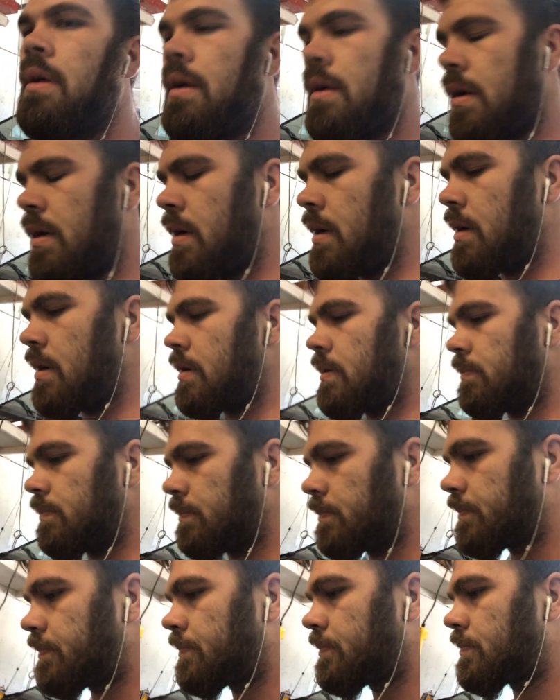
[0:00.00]

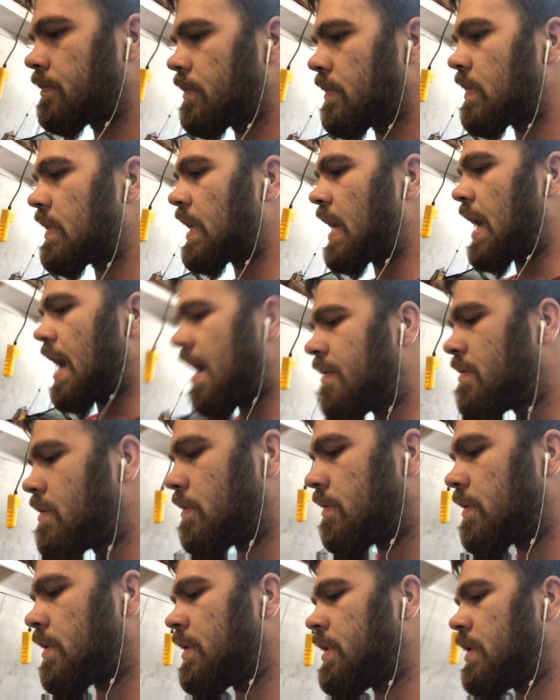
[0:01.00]
Haven't
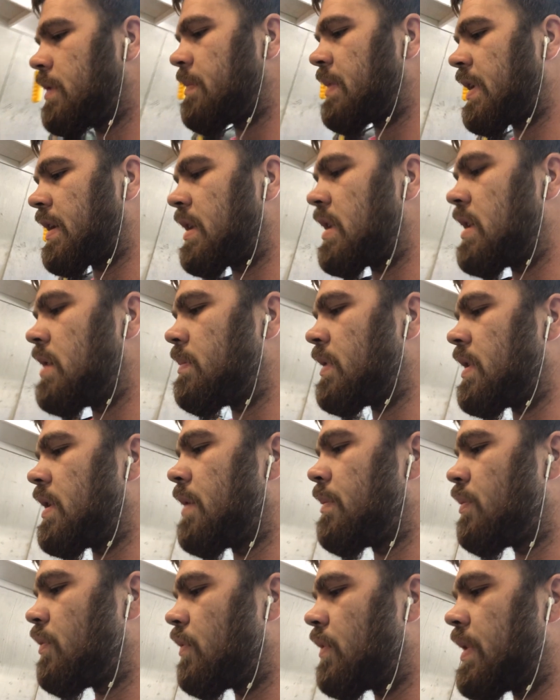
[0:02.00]
really been keeping
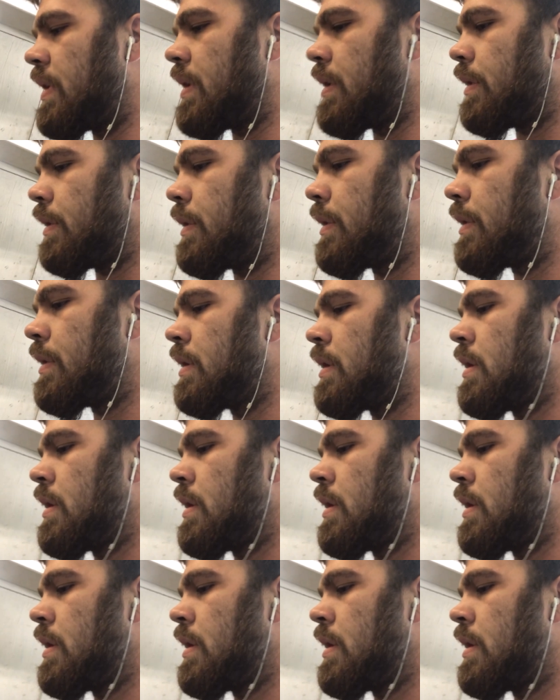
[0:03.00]
up with